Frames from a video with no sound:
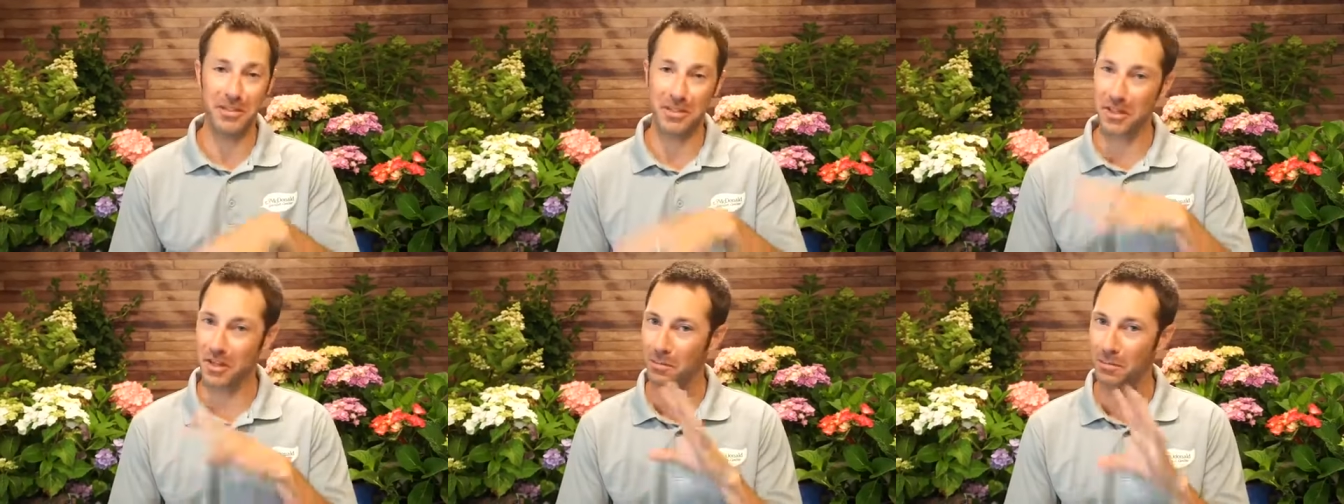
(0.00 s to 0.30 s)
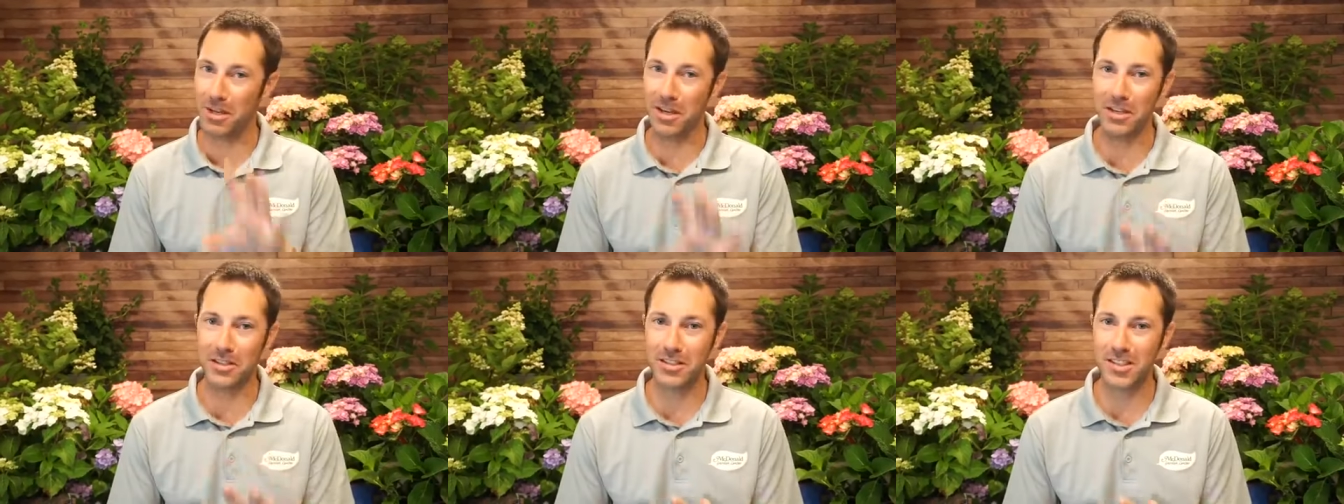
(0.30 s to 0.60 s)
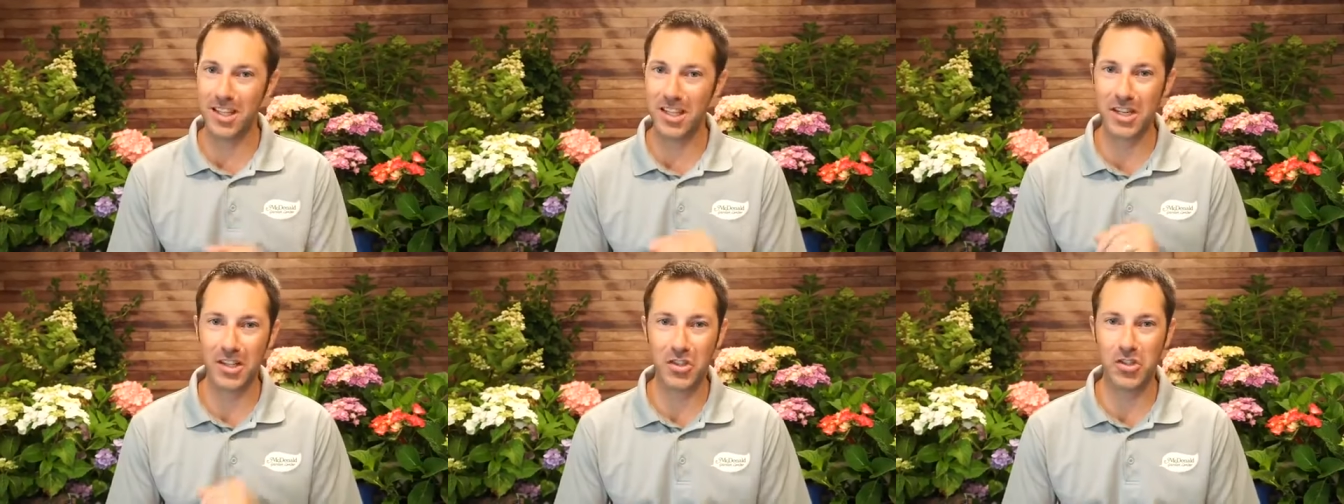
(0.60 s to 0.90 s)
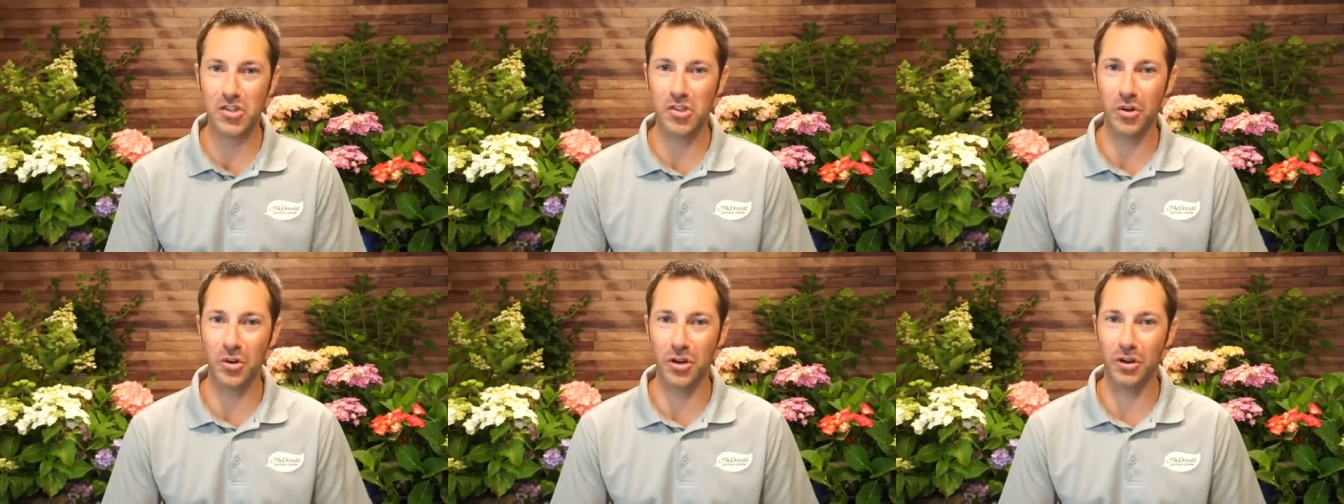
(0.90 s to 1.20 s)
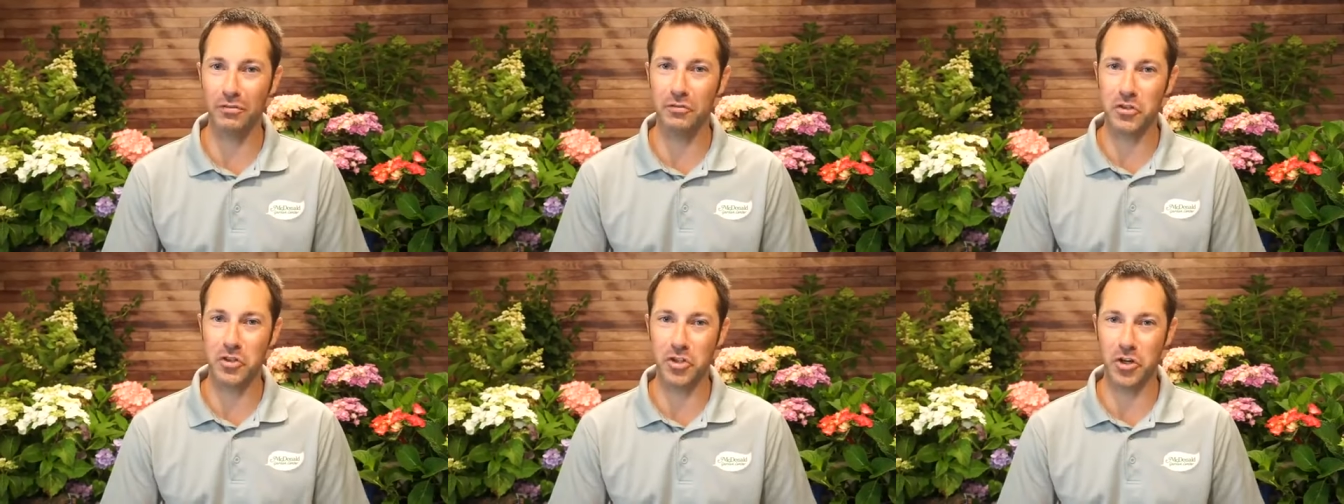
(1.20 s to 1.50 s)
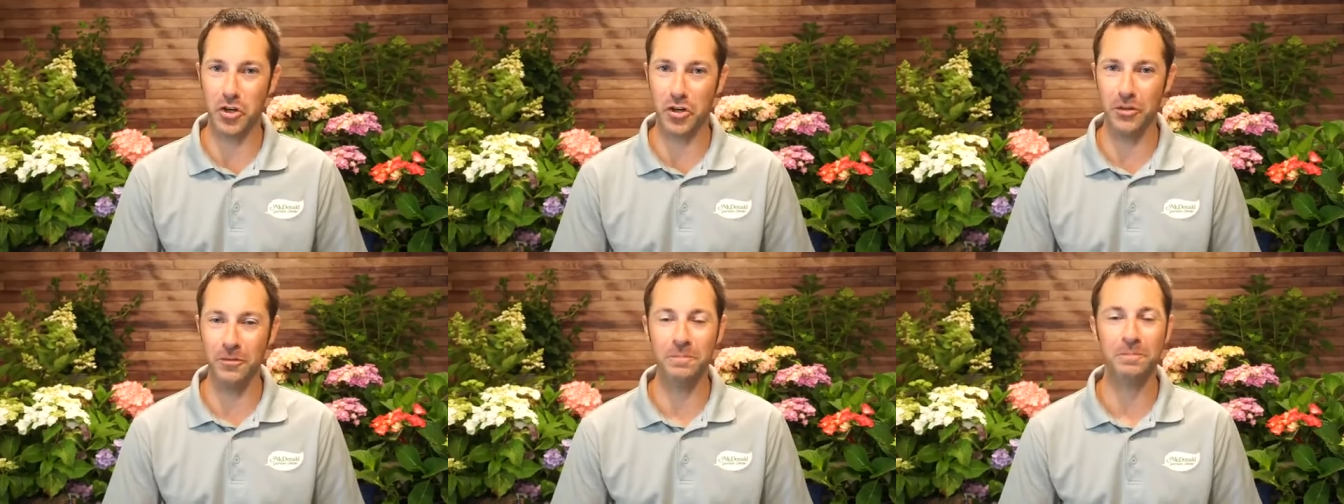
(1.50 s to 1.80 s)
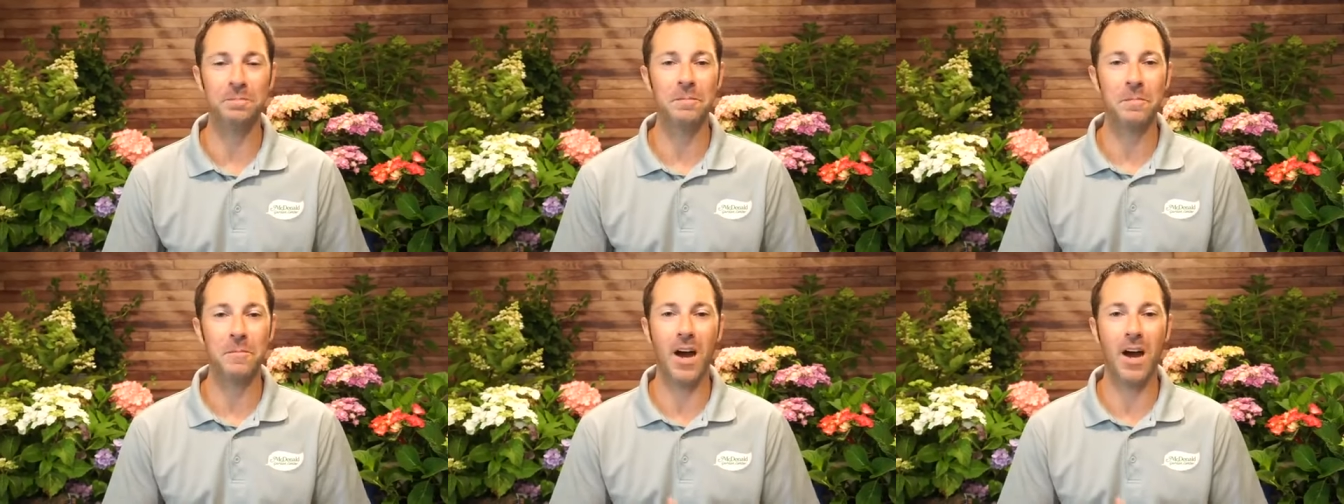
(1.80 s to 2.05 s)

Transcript: It's going to be an acidic soil for sure.